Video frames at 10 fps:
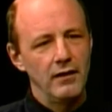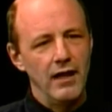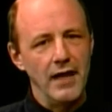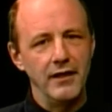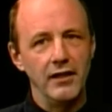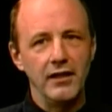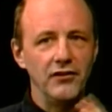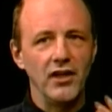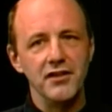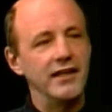And then he
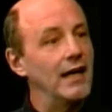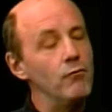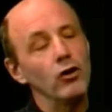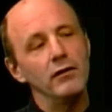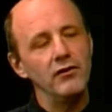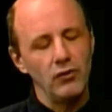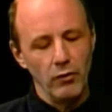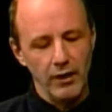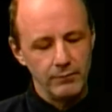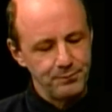said, as he got more
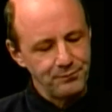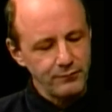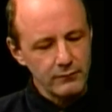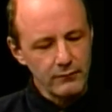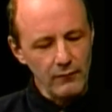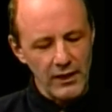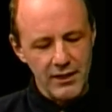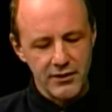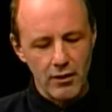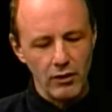into it,
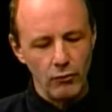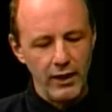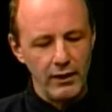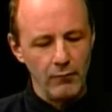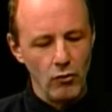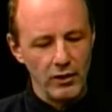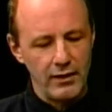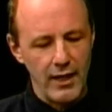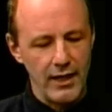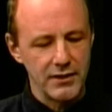he started reading more
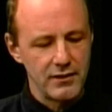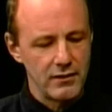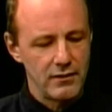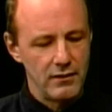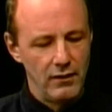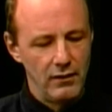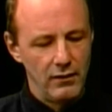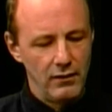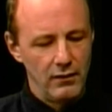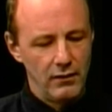texts
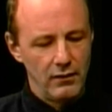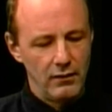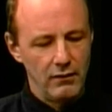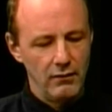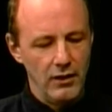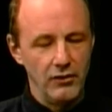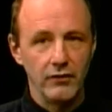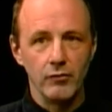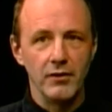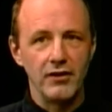and
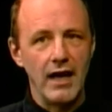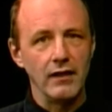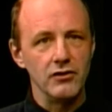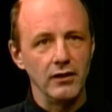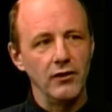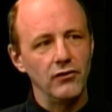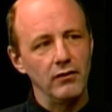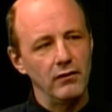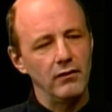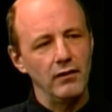different mythologies
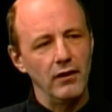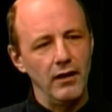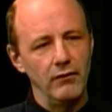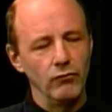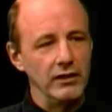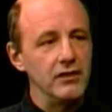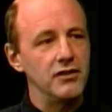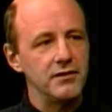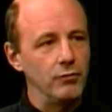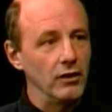and
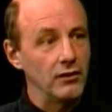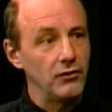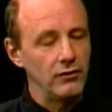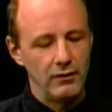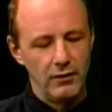religious books